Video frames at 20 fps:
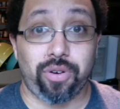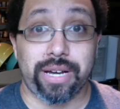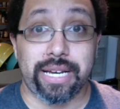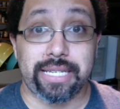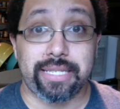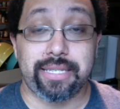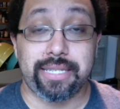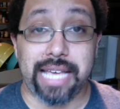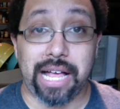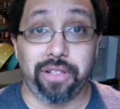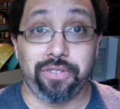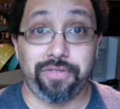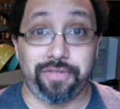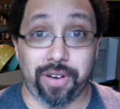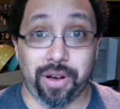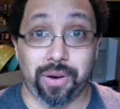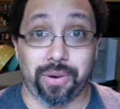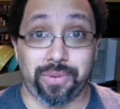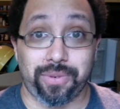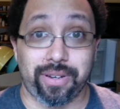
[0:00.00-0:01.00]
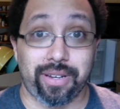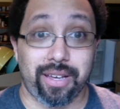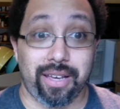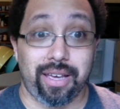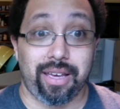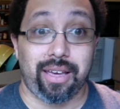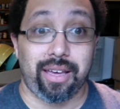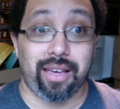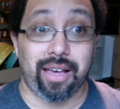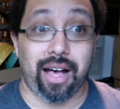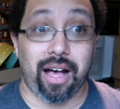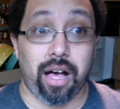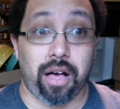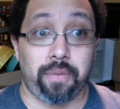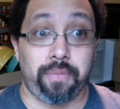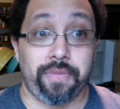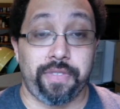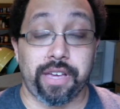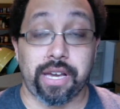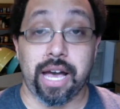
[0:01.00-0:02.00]
his cell phone,
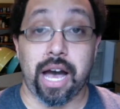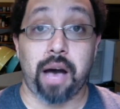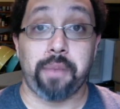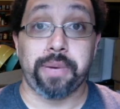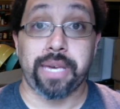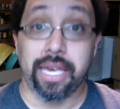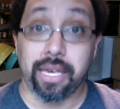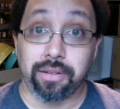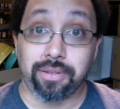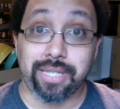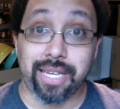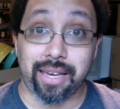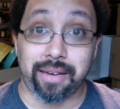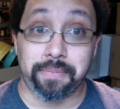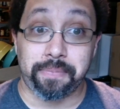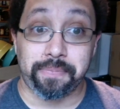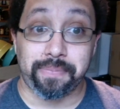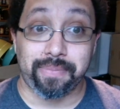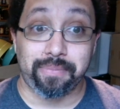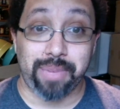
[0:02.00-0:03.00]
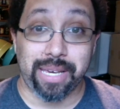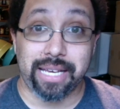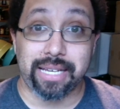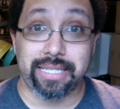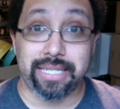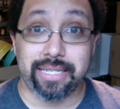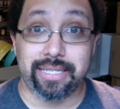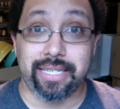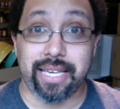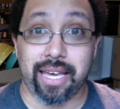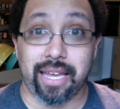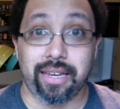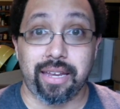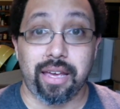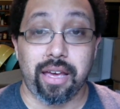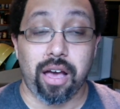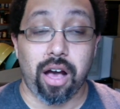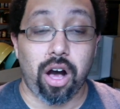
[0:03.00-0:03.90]
the cop killed him because he said,